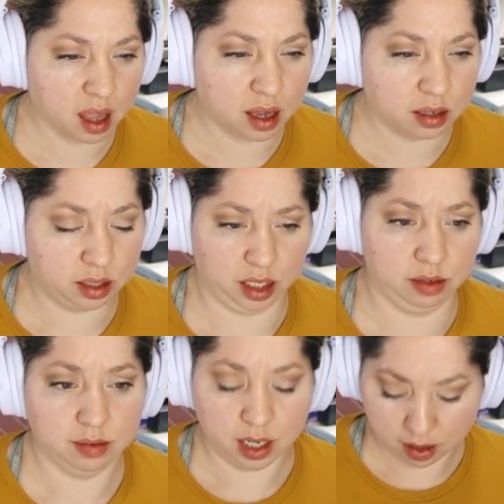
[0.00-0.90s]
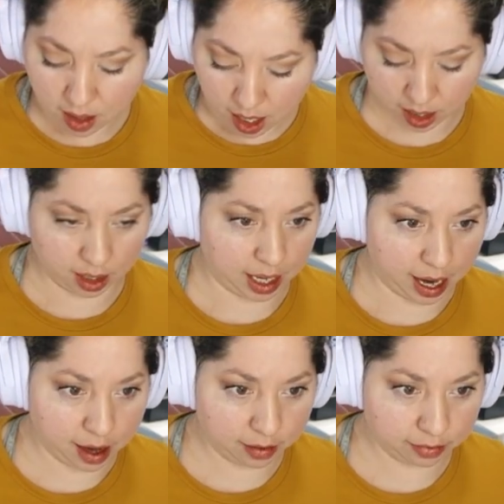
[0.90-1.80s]
Do you know how to
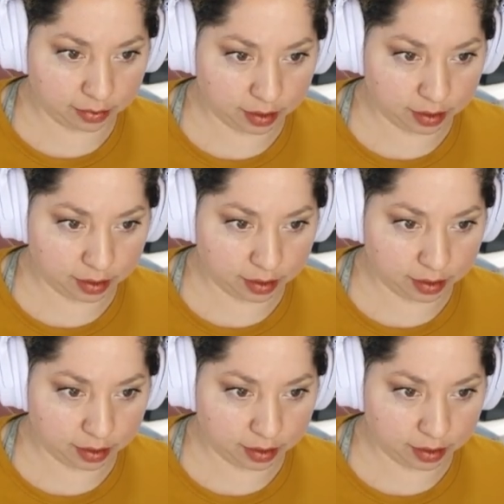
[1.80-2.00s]
laugh?